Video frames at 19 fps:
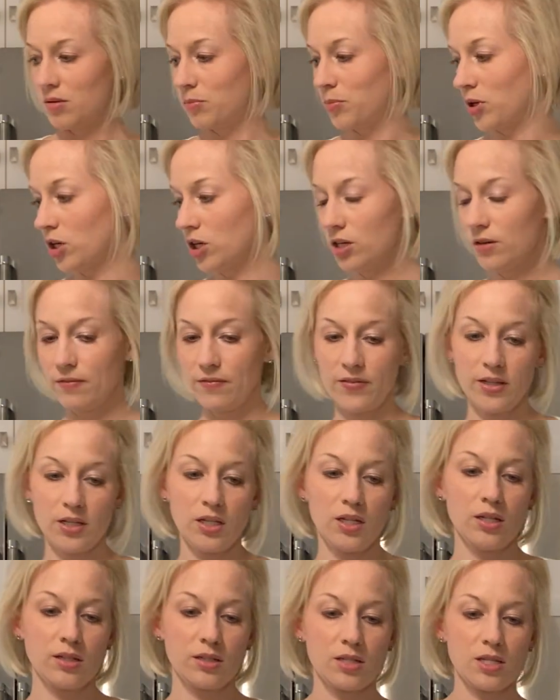
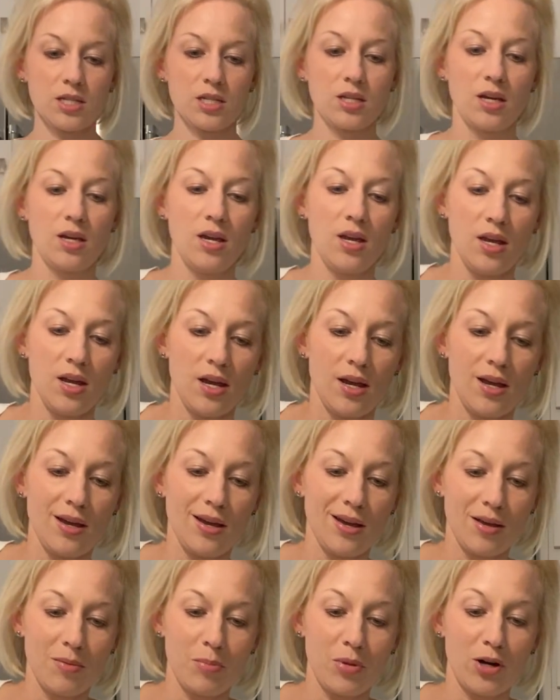Perfect,
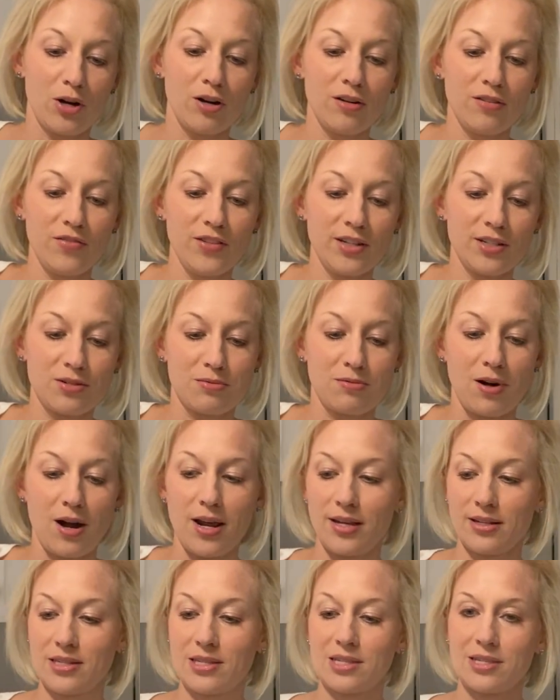perfect
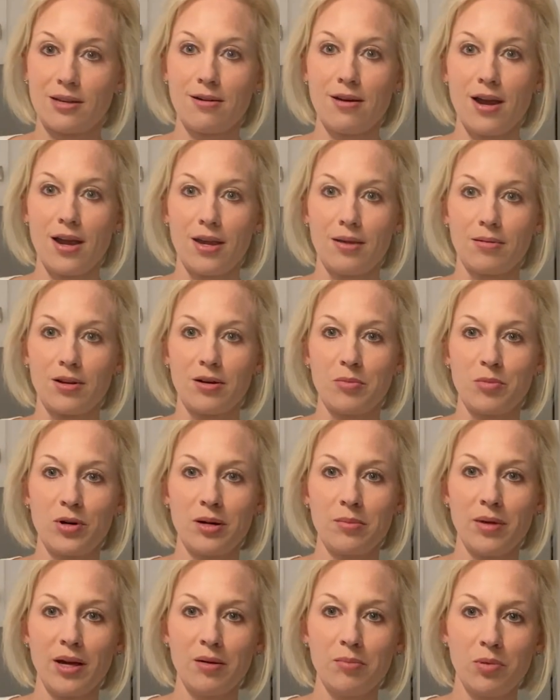rice. All right, I'm gonna
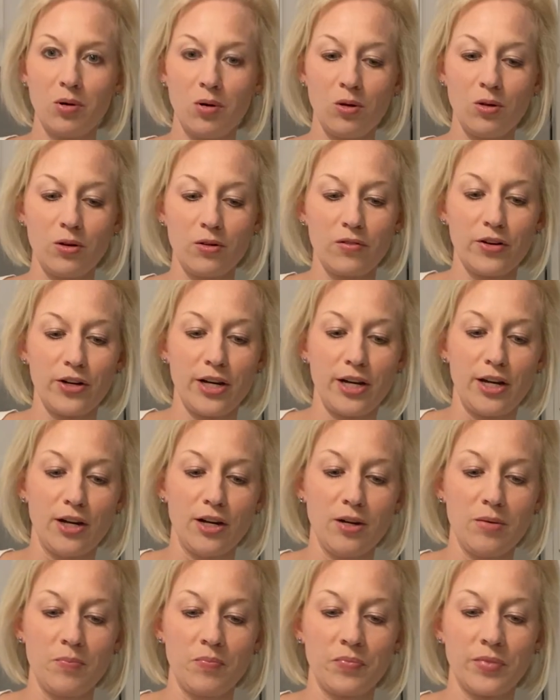bring my bowl over
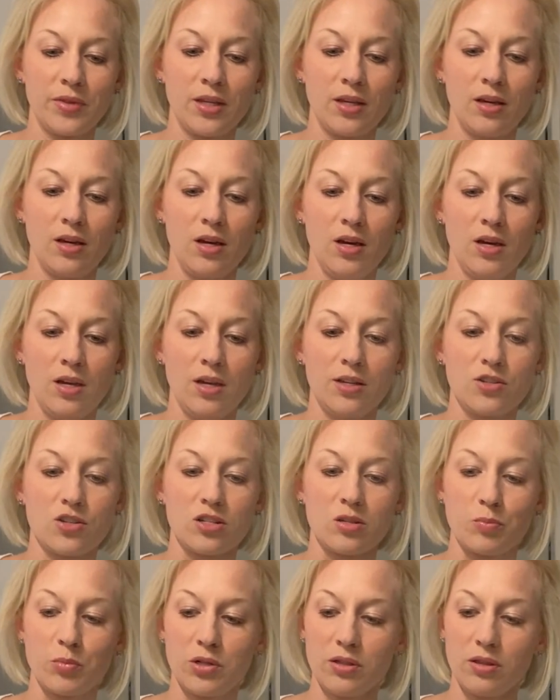here and
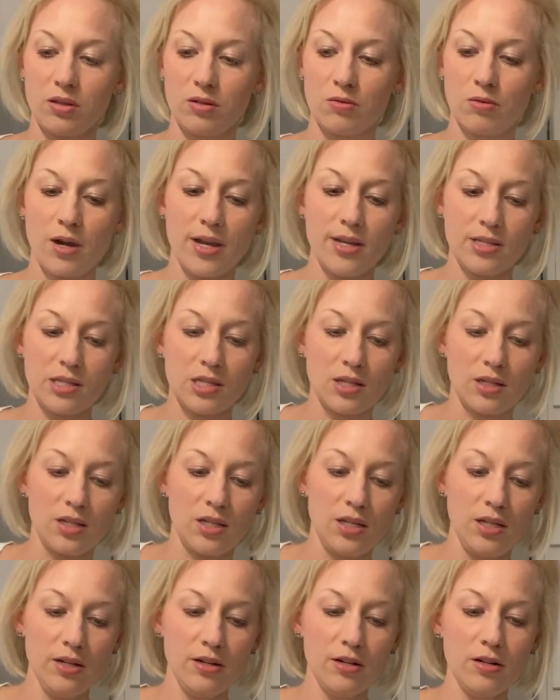just put the rice in
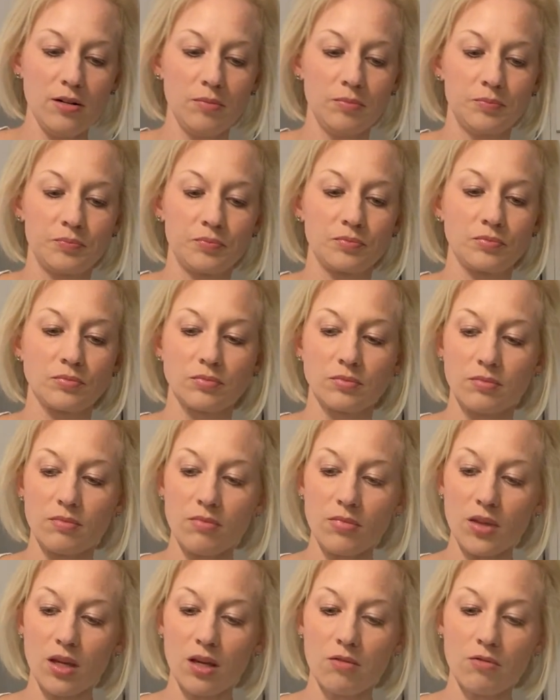here.
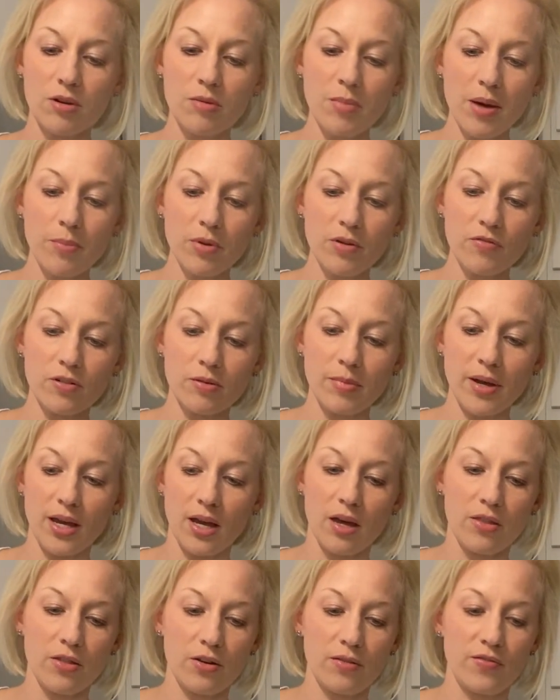And remember from
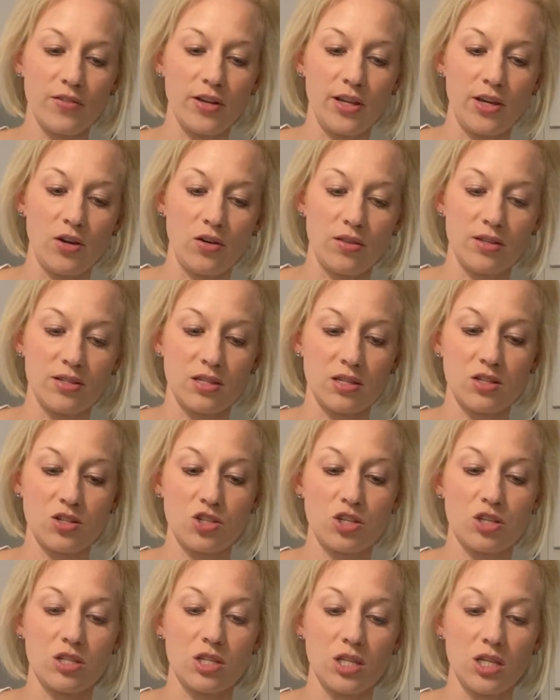my other video, this is
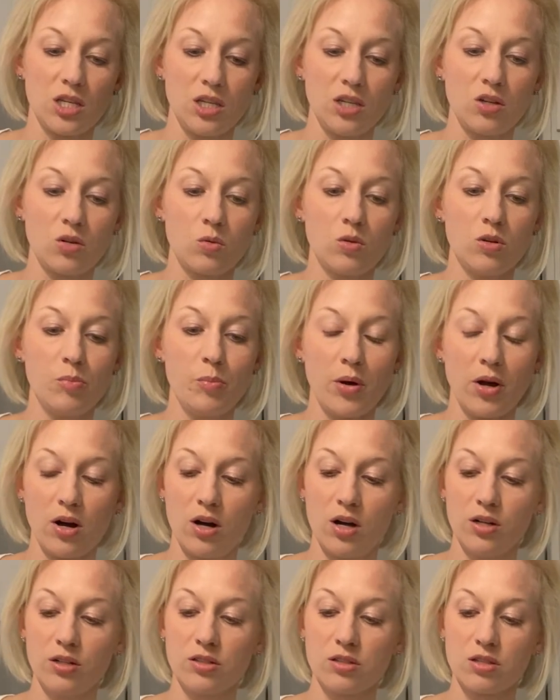just equal
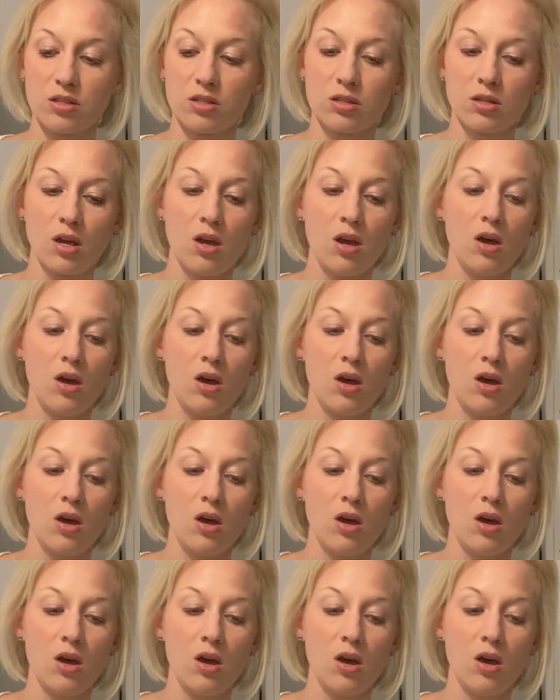parts